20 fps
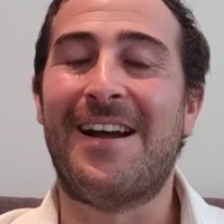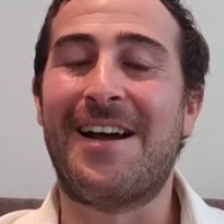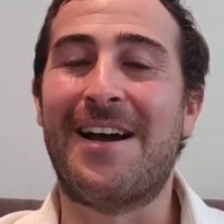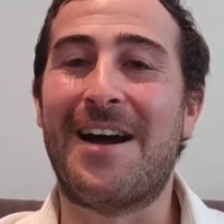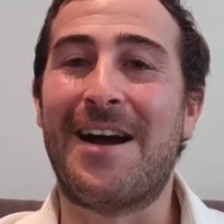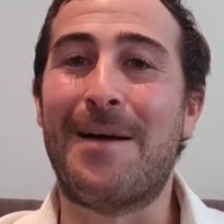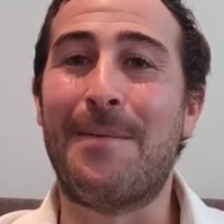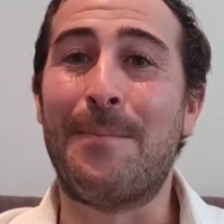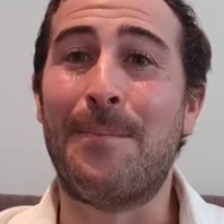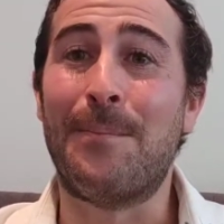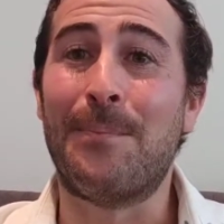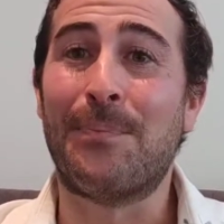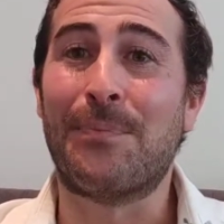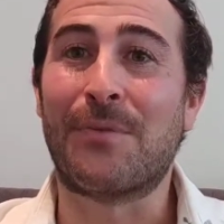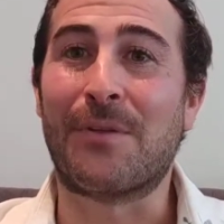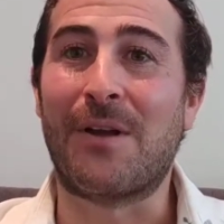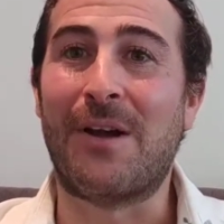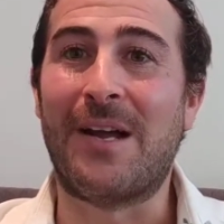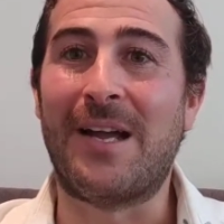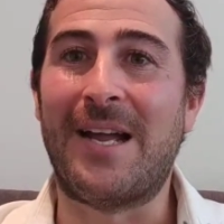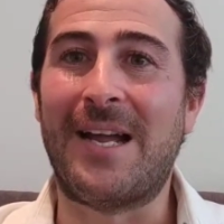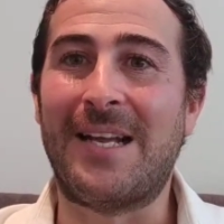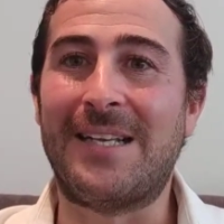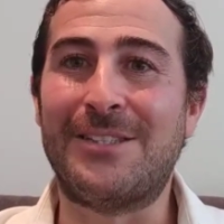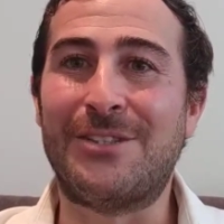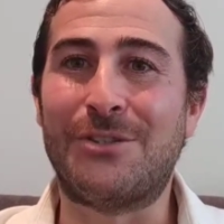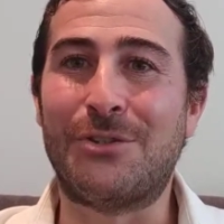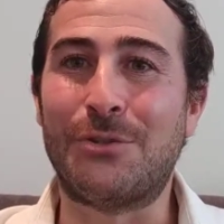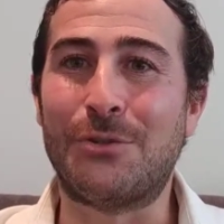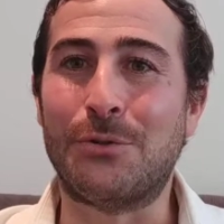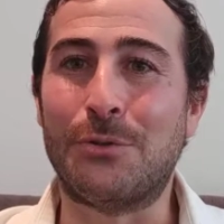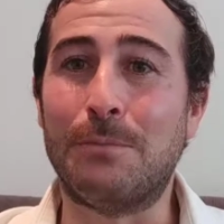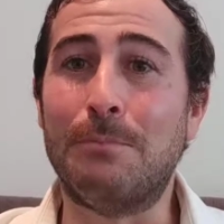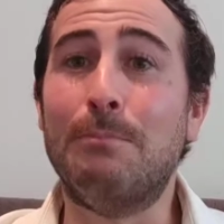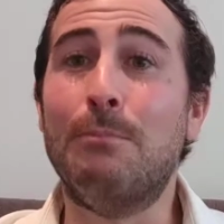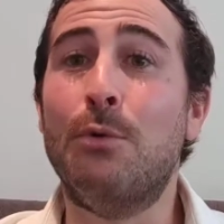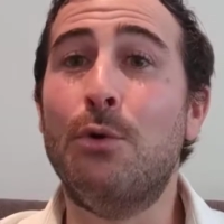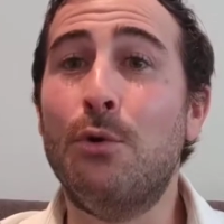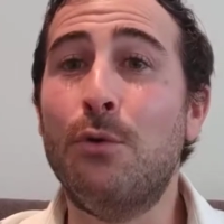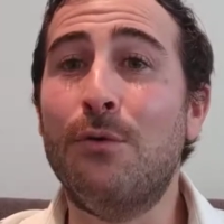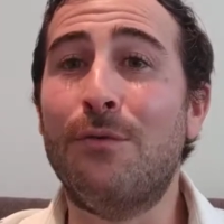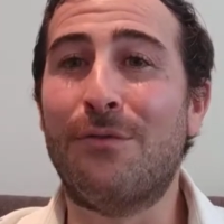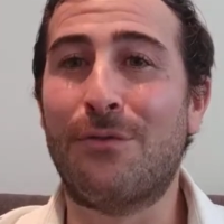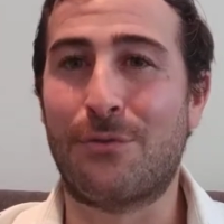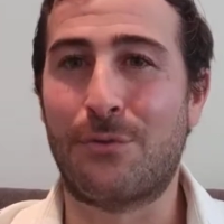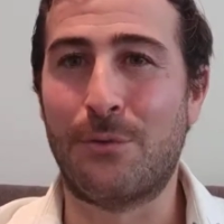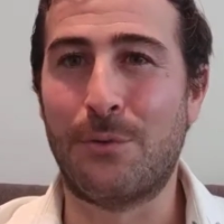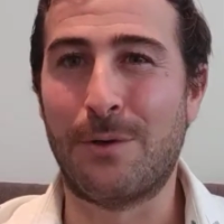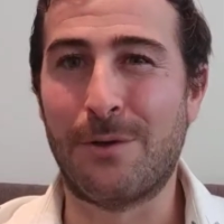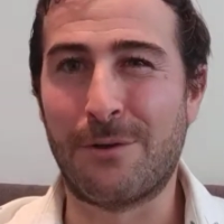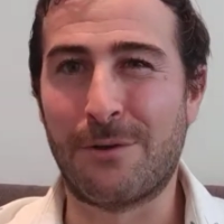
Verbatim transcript: Um, I had to move through a